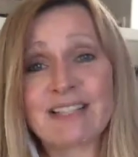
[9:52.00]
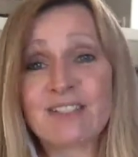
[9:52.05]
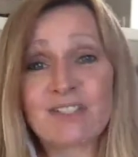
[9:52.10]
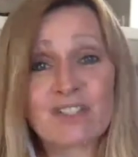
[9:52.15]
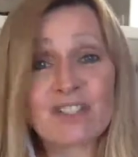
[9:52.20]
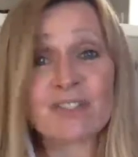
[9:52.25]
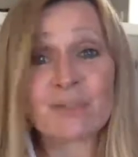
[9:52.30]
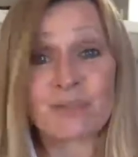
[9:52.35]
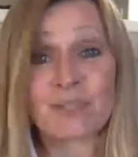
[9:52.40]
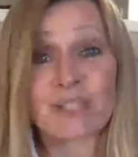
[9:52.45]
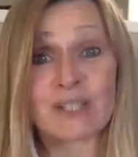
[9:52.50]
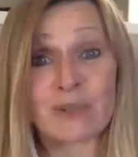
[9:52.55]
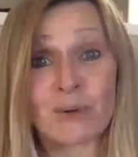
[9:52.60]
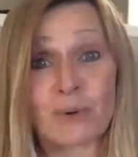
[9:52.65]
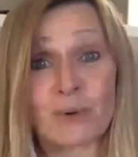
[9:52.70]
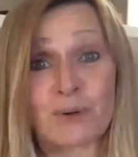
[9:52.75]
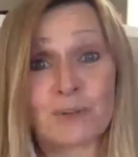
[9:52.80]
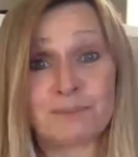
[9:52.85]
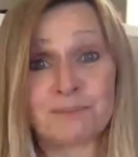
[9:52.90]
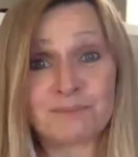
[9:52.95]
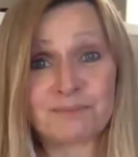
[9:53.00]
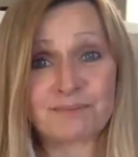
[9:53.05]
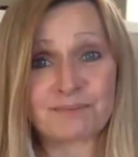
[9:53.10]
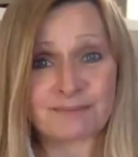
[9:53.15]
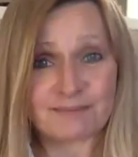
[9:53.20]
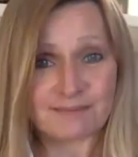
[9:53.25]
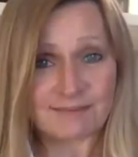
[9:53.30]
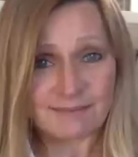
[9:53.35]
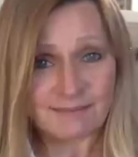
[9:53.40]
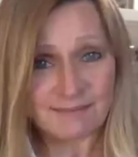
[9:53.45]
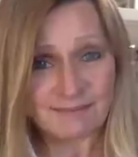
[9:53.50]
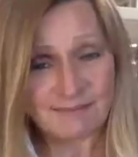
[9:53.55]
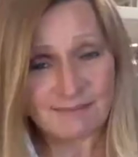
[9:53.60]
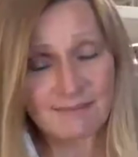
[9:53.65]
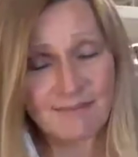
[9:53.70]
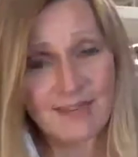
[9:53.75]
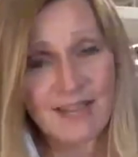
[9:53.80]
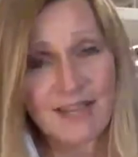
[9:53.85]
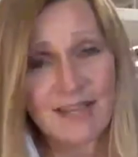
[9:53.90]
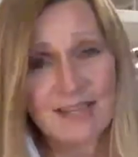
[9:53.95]
just really cool.
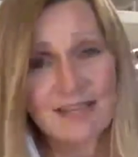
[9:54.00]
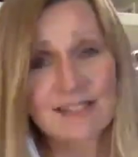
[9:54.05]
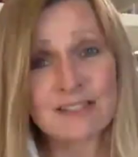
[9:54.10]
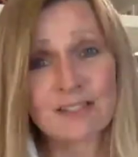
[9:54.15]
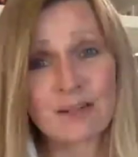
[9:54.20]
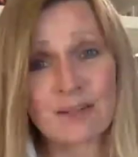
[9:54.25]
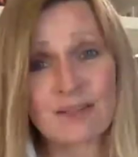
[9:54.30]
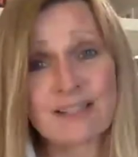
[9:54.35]
So